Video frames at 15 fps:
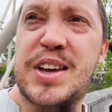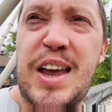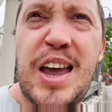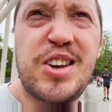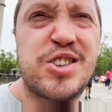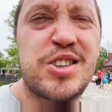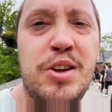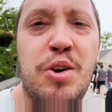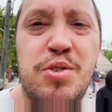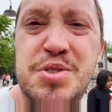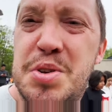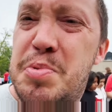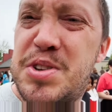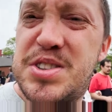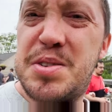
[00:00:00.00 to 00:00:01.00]
I actually
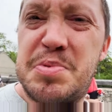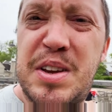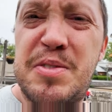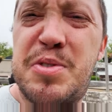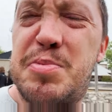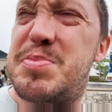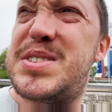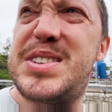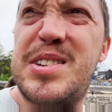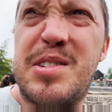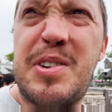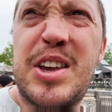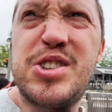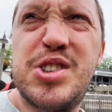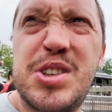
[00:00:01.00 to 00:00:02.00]
also want something from Steel
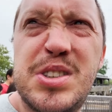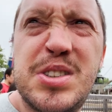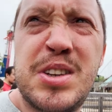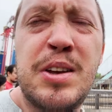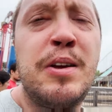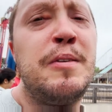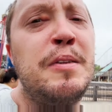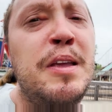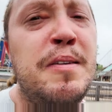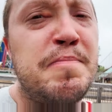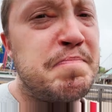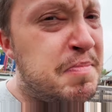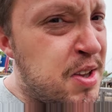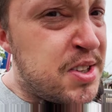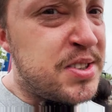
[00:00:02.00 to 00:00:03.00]
Vengeance,
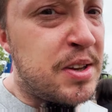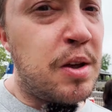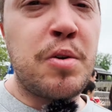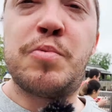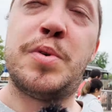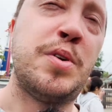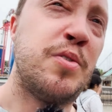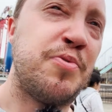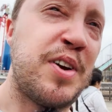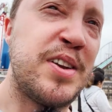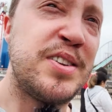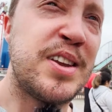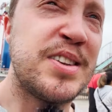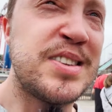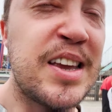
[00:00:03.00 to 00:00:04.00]
but we'll
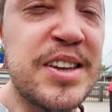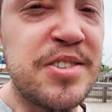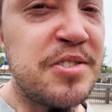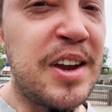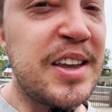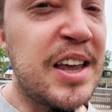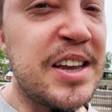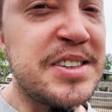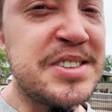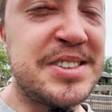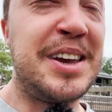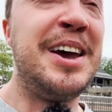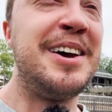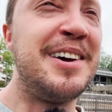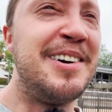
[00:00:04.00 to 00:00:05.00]
find that later, I guess.
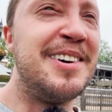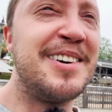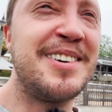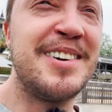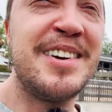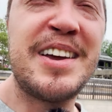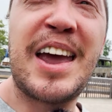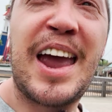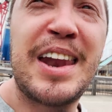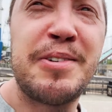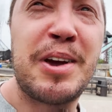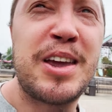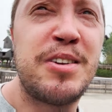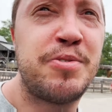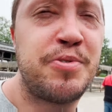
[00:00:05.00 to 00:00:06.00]

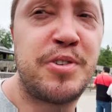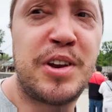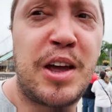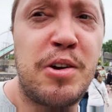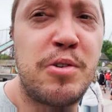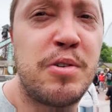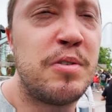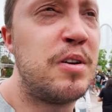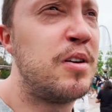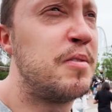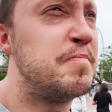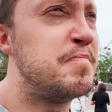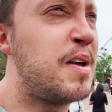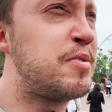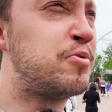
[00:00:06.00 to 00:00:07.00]
Anyway, for now,
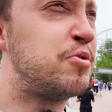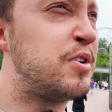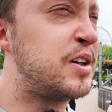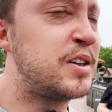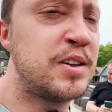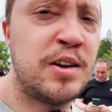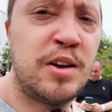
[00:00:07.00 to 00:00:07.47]
Maverick,